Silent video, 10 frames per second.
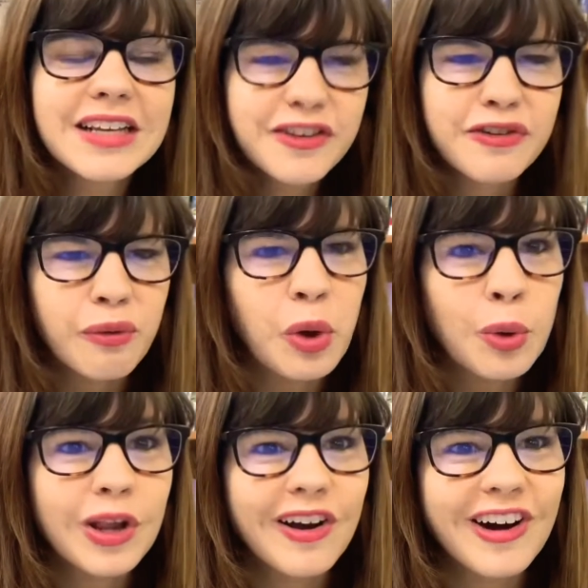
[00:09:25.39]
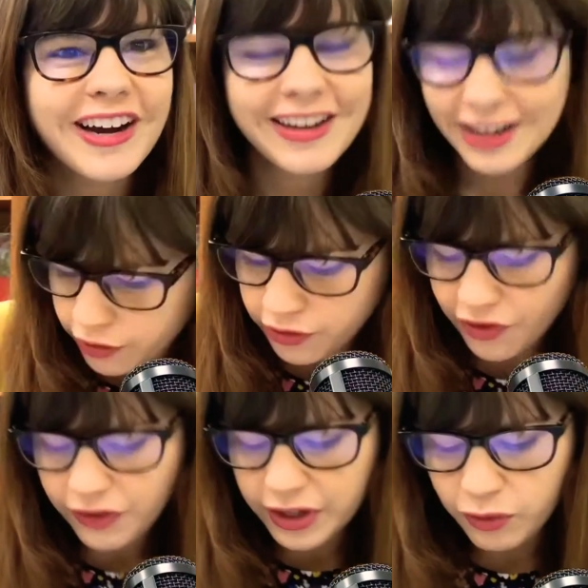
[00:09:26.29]
So go Clary. There's
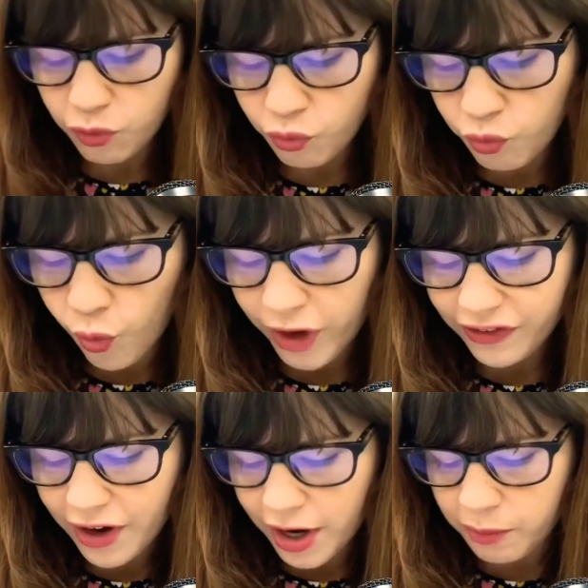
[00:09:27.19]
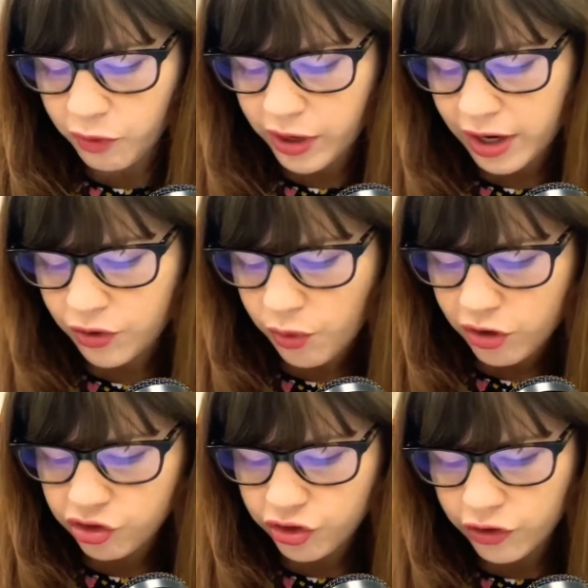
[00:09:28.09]
only one time when I
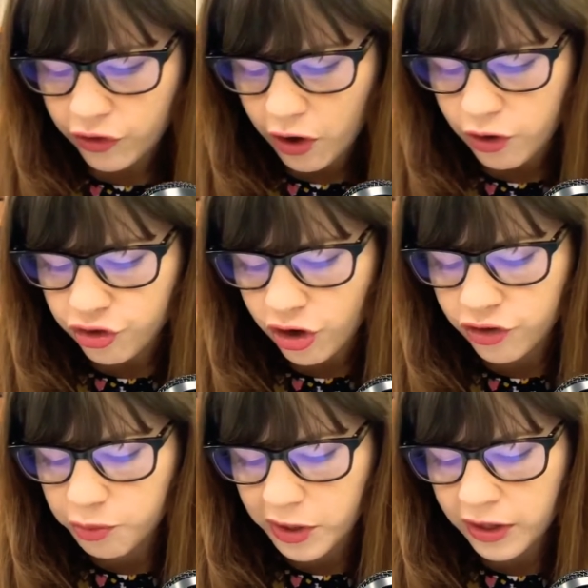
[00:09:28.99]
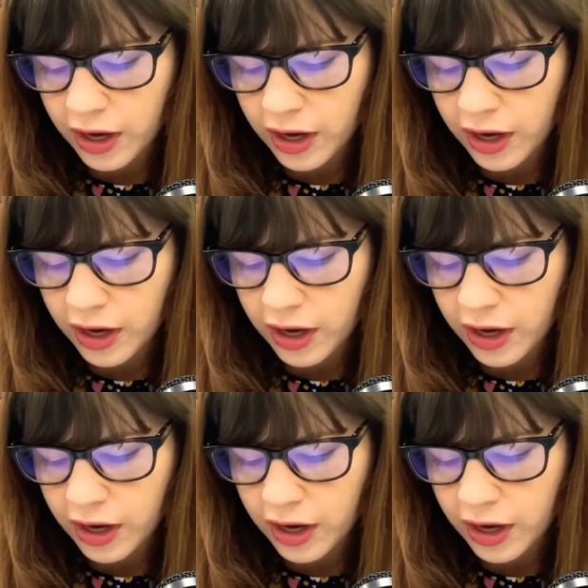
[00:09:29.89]
question her judgment,